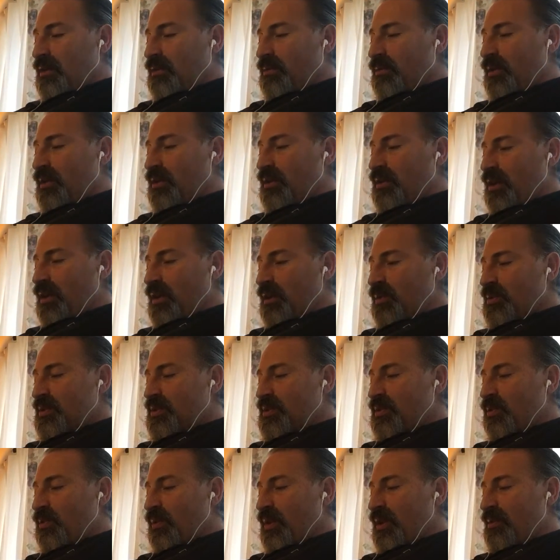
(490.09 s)
we thought it
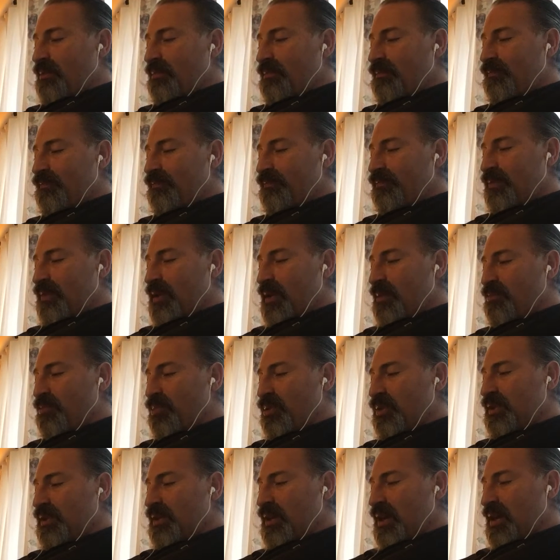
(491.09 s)
was a whim, a
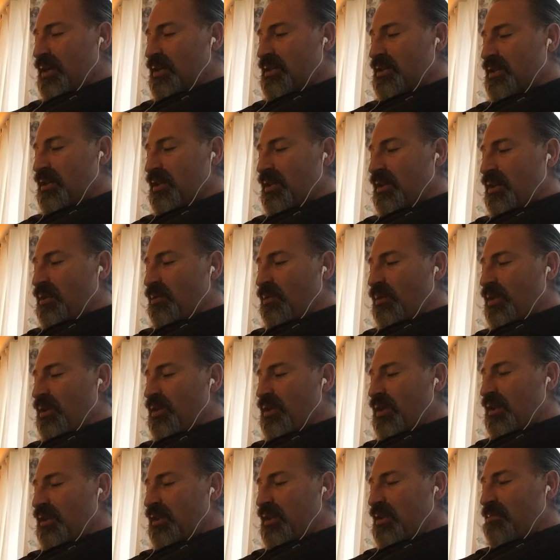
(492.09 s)
pretext. We
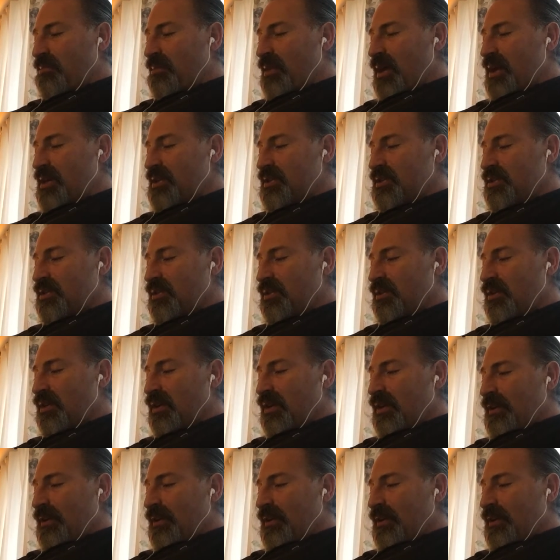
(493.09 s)
thought the Master